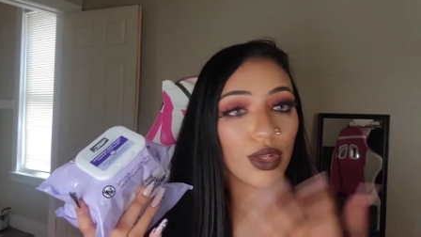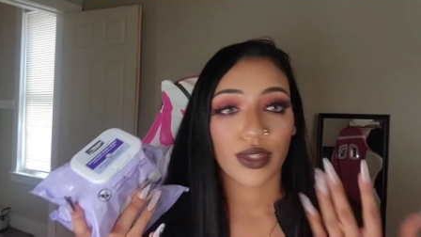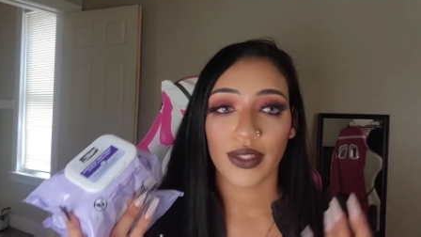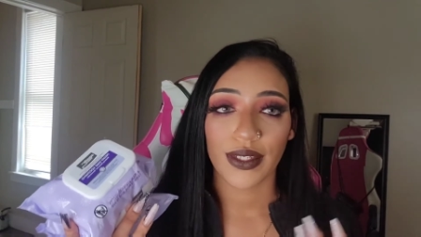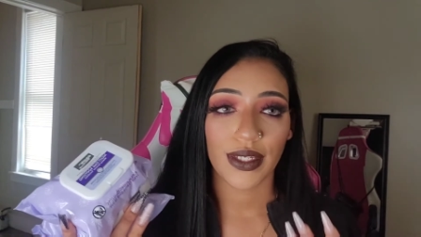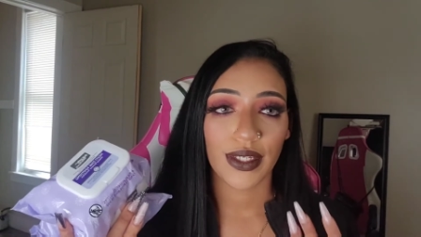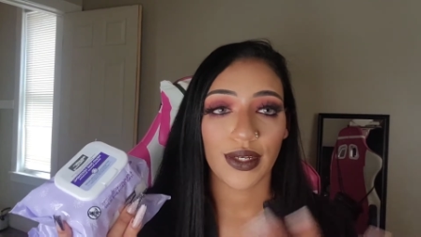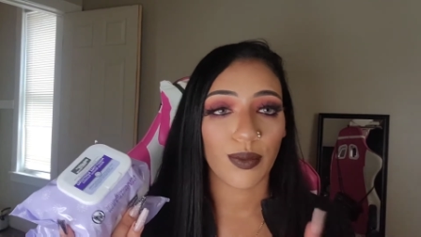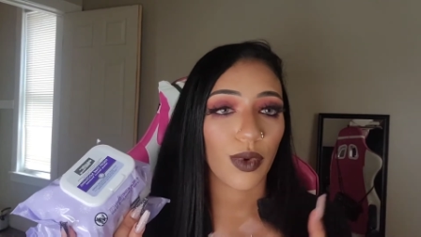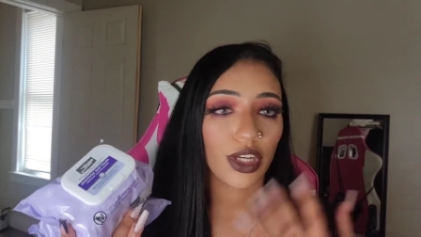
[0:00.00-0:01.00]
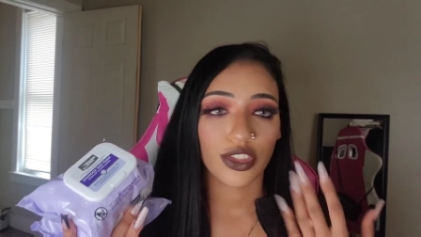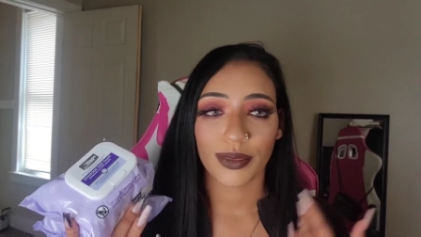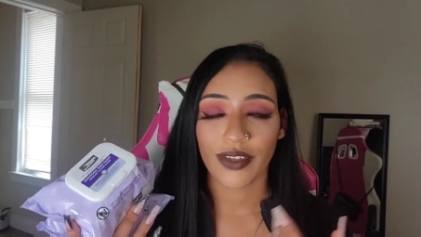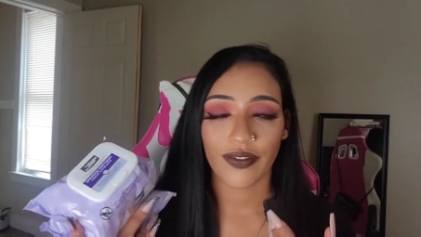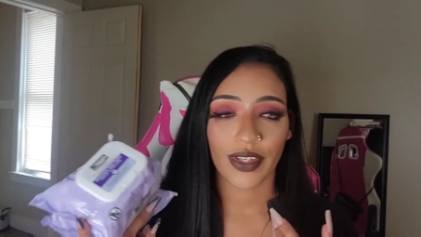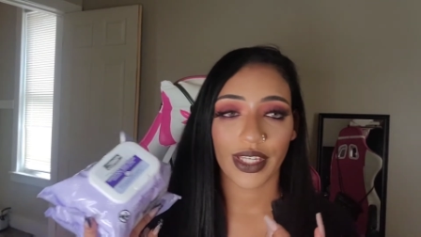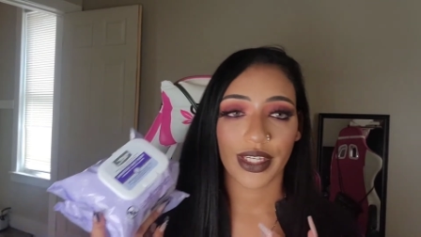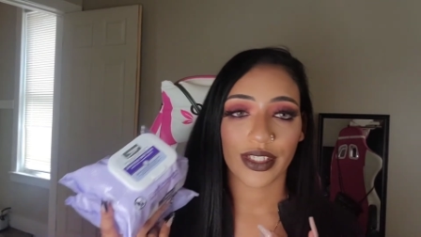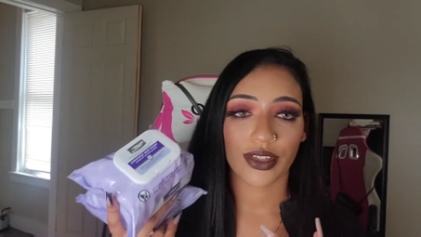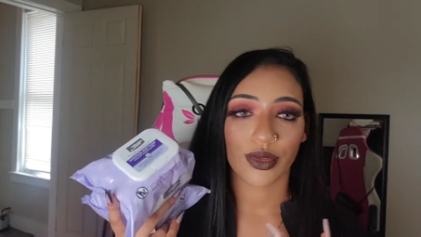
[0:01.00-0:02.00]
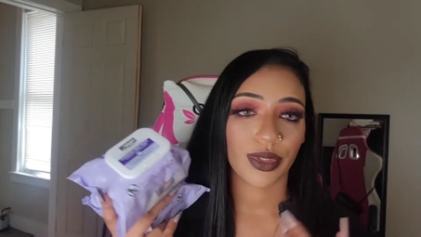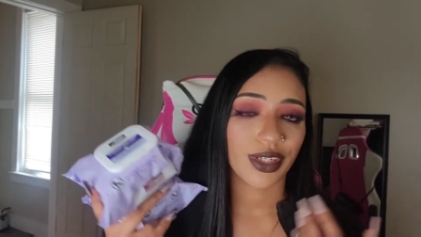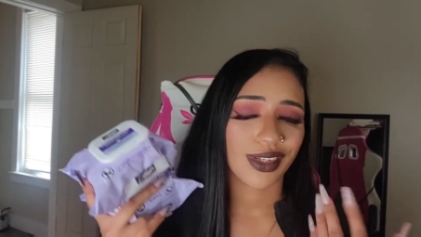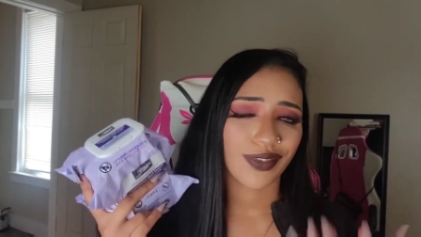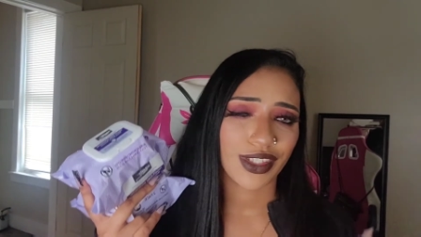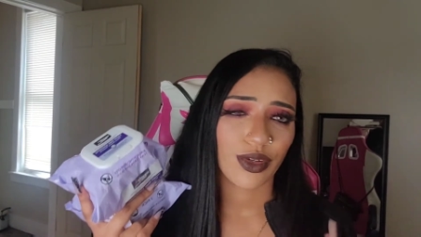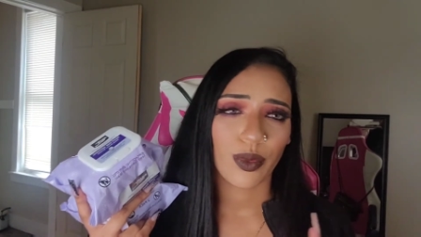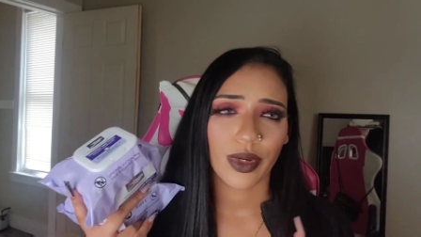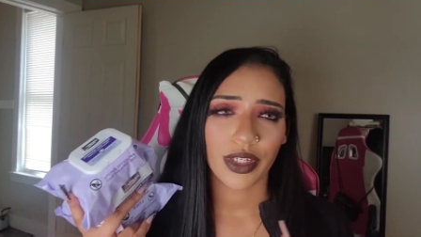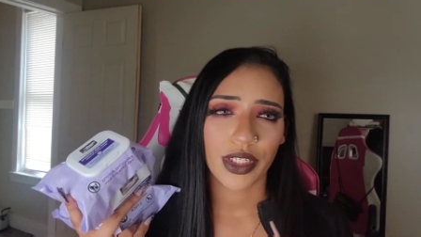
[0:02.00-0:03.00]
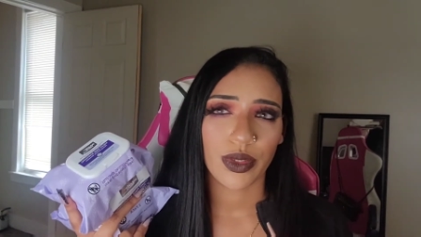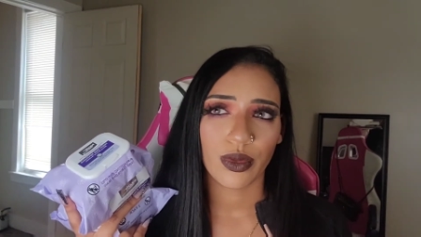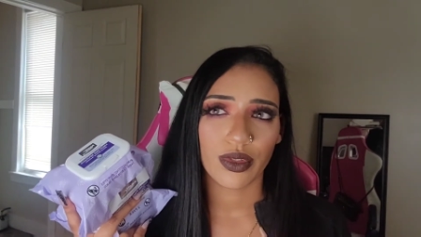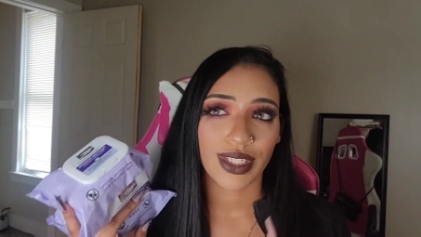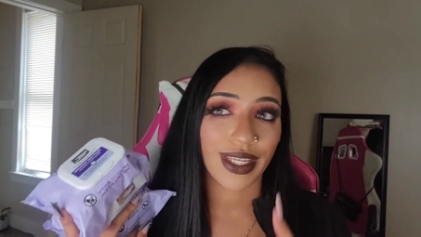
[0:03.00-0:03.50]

clean and wash my face or if I don't want to use